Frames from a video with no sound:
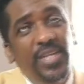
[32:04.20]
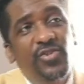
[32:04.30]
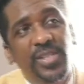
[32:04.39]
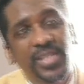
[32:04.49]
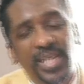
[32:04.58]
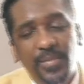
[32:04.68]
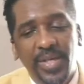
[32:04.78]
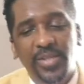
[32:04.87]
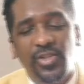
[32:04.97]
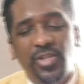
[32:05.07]
So it's
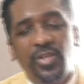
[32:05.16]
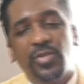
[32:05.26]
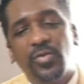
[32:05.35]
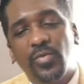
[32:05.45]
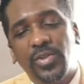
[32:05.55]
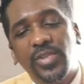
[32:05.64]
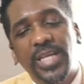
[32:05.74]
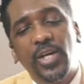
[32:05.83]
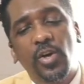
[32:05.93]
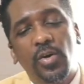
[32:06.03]
interesting because, you know, when
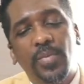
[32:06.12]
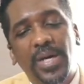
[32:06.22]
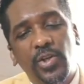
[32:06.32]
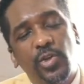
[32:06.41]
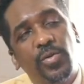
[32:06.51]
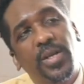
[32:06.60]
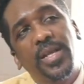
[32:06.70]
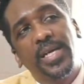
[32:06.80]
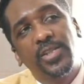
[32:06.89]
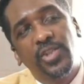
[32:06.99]
you say go about
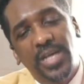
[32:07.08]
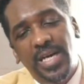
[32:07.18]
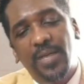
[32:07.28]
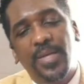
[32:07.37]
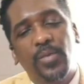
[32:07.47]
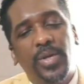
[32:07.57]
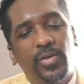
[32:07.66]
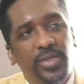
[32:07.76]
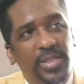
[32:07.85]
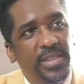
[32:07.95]
doing their job,
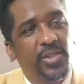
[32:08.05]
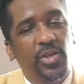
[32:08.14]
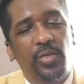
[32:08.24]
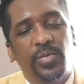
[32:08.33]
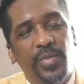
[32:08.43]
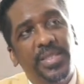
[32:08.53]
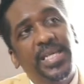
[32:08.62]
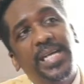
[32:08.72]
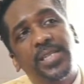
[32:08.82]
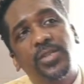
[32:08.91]
and we use these terms
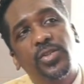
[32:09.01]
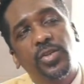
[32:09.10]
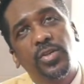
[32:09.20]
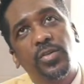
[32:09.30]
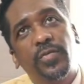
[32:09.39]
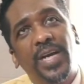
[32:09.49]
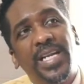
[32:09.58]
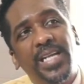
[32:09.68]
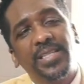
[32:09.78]
protect and serve,